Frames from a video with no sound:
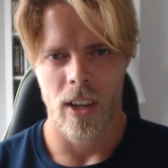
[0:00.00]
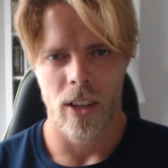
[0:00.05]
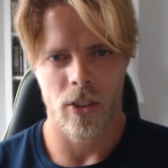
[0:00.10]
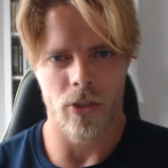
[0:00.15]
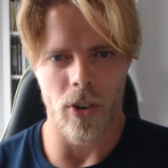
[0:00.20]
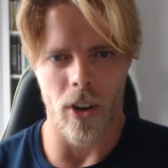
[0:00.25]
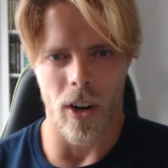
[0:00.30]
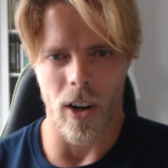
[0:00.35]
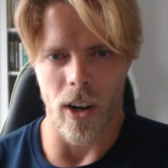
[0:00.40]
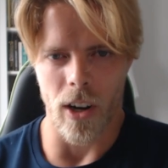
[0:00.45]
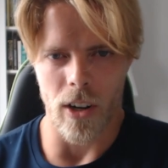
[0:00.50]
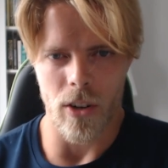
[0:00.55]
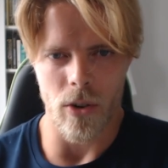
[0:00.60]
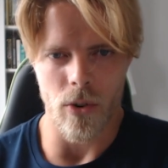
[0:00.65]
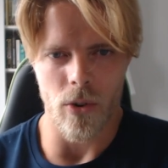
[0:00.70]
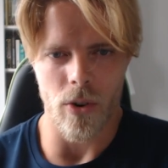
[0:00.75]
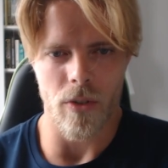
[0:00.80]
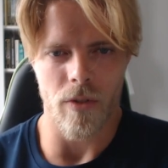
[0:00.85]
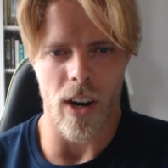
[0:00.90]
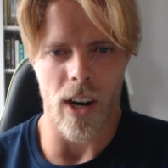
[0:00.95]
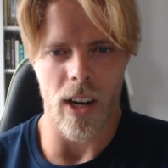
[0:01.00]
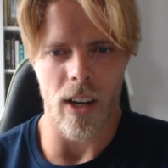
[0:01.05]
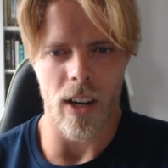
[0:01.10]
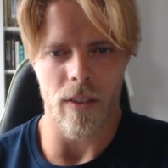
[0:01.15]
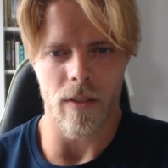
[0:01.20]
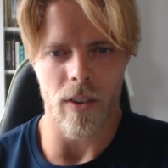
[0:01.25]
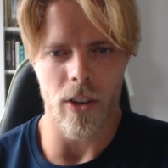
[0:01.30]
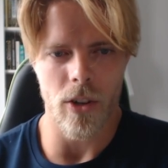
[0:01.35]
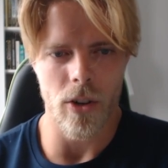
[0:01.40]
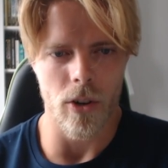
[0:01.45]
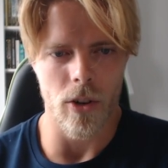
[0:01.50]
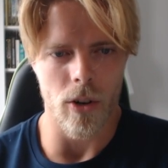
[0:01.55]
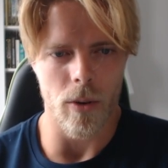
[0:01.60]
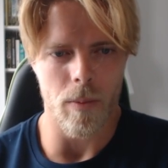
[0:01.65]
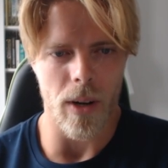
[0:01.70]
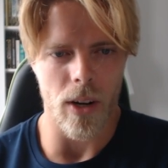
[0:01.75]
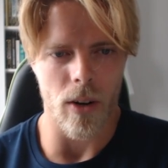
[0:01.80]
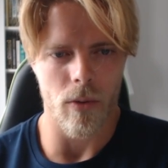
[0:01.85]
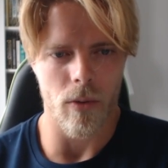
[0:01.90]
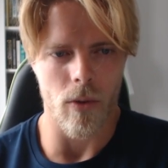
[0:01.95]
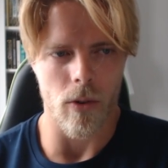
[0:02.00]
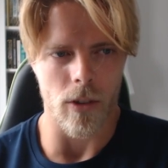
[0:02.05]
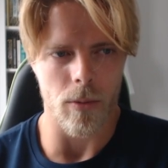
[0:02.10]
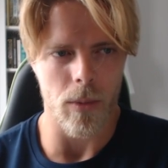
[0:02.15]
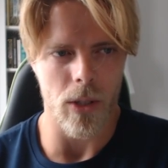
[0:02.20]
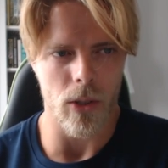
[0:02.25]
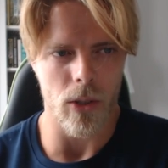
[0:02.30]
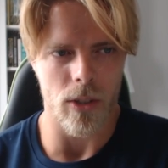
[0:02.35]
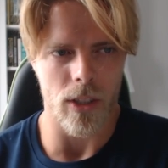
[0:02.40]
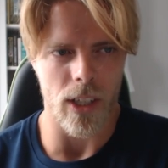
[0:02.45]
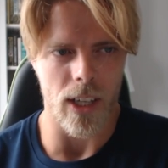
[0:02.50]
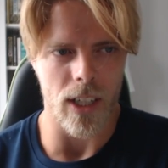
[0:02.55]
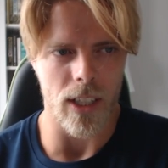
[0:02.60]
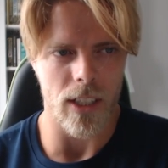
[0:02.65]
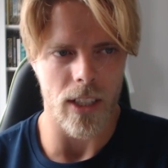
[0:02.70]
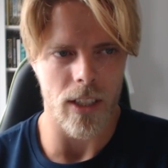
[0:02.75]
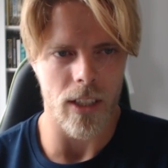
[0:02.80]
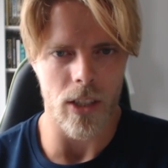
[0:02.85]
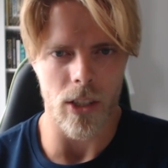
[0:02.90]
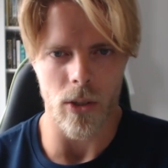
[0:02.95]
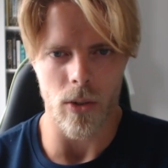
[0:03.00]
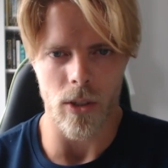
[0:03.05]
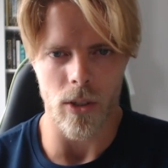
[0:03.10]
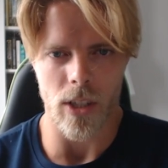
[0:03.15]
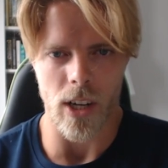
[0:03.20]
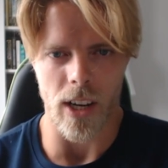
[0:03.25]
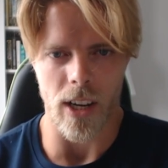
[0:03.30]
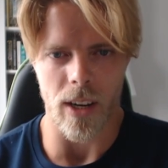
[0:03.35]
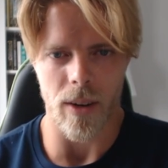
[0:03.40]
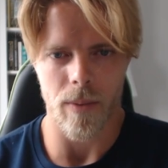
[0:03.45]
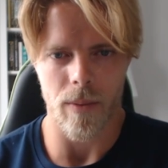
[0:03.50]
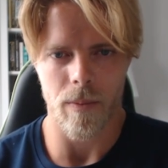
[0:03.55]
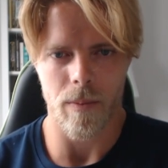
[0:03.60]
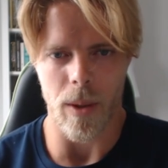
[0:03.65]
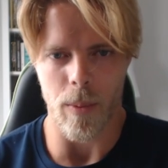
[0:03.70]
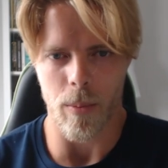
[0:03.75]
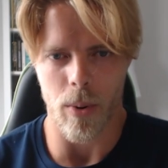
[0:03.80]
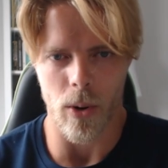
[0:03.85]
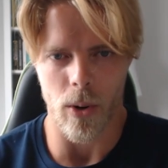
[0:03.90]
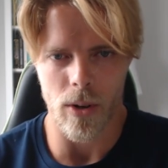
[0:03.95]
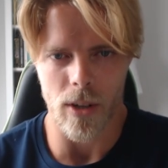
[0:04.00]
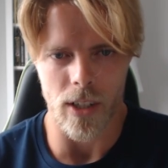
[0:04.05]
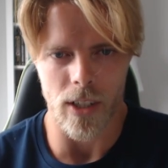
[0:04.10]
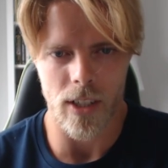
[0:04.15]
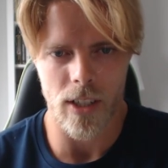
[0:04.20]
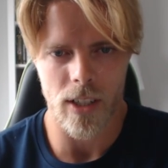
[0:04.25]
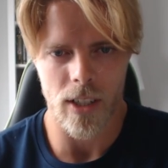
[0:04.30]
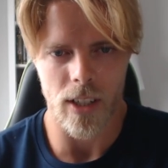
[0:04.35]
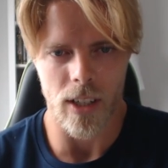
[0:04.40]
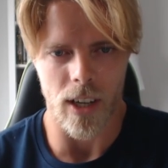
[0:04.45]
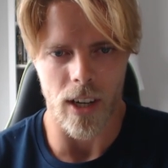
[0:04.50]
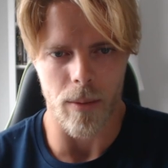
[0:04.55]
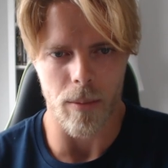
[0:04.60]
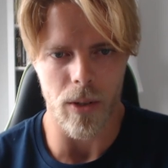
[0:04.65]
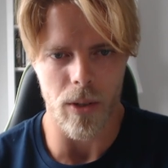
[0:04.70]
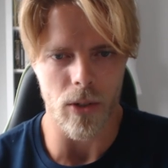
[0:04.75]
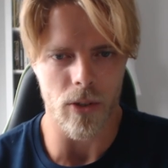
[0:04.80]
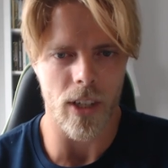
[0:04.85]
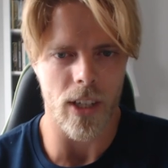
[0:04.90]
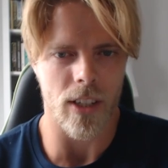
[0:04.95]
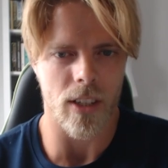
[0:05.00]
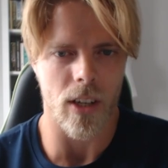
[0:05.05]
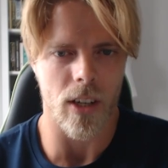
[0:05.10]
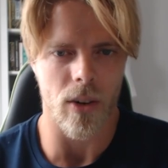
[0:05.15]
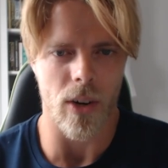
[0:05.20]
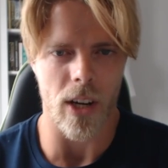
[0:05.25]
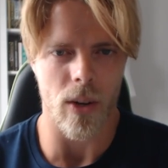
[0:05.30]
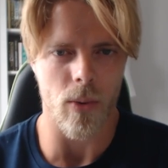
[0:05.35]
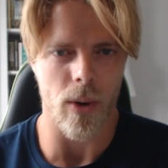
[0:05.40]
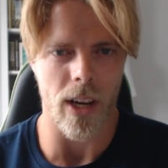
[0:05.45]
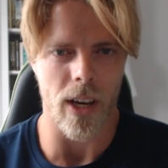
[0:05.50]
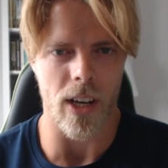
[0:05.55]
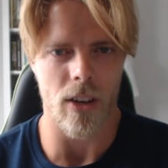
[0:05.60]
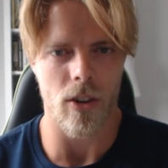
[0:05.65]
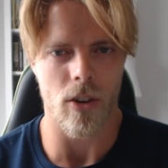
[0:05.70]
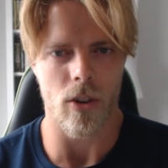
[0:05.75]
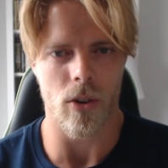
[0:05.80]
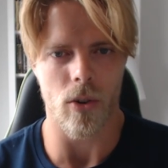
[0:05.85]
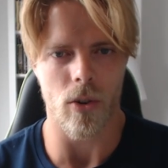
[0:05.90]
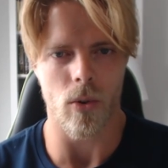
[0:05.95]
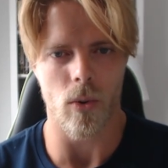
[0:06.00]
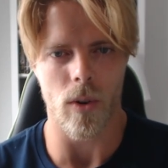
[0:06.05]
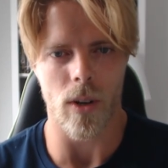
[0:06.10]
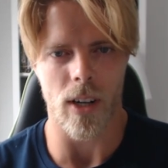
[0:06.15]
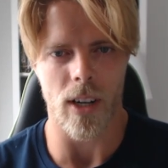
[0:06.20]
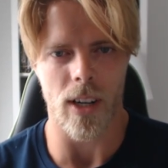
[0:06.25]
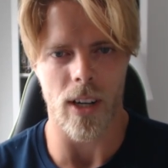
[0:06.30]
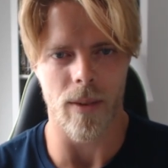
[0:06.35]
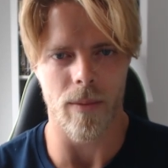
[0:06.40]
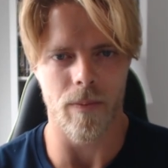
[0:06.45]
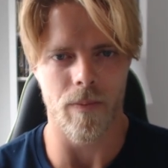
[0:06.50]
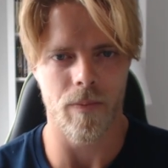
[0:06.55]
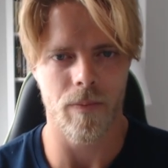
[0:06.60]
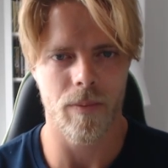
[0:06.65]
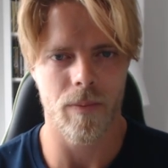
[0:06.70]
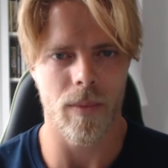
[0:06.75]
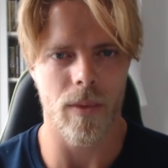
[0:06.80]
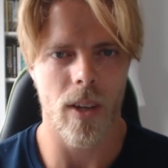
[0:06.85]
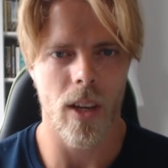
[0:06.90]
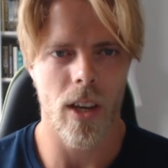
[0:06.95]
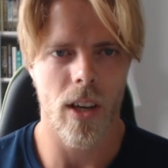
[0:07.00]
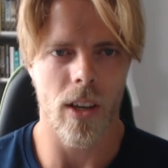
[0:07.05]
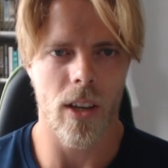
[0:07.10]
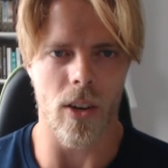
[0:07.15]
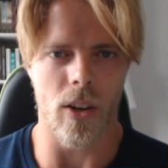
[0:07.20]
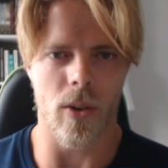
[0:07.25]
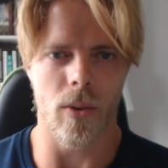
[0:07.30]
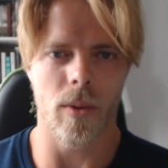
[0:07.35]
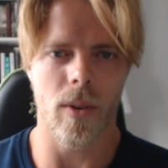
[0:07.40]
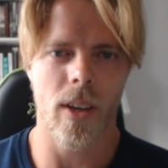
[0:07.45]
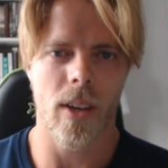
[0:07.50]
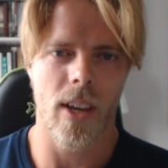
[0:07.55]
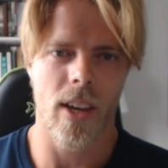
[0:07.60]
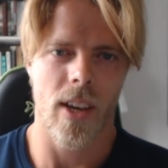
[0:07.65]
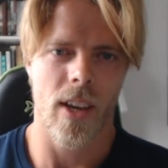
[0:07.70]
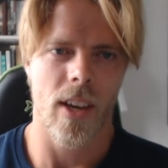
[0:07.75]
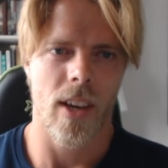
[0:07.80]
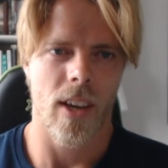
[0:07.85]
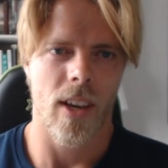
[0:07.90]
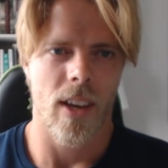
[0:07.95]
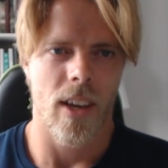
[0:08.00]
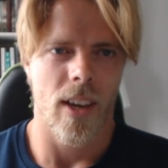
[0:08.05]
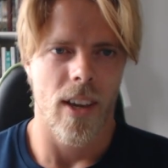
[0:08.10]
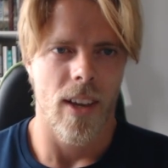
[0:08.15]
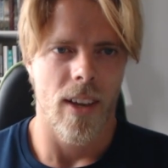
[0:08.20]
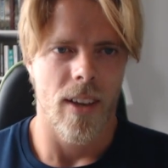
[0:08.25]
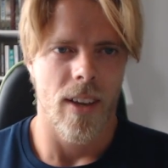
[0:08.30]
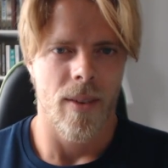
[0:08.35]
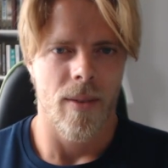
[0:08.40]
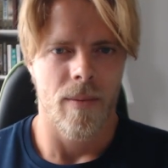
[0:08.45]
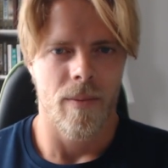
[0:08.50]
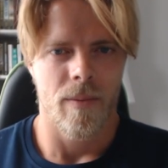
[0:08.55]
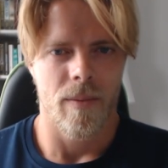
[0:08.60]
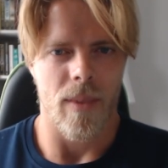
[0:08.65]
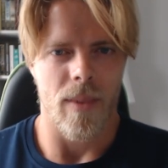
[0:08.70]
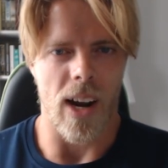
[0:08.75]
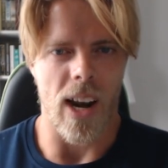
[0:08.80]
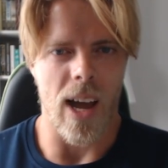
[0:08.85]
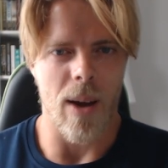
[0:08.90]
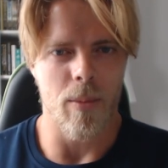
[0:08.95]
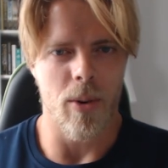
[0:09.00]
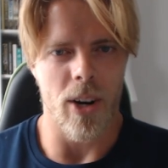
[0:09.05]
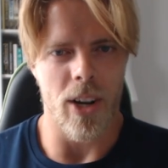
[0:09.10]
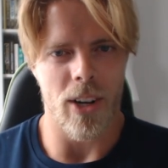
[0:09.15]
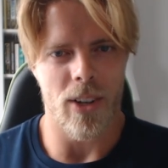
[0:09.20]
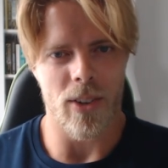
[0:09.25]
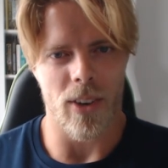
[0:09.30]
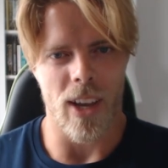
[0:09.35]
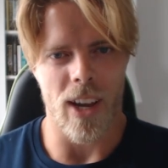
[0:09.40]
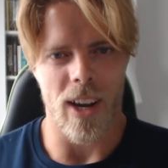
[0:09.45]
struggle to revive Europe. And of course, music is hugely important. Music is a great way to, you know, elaborate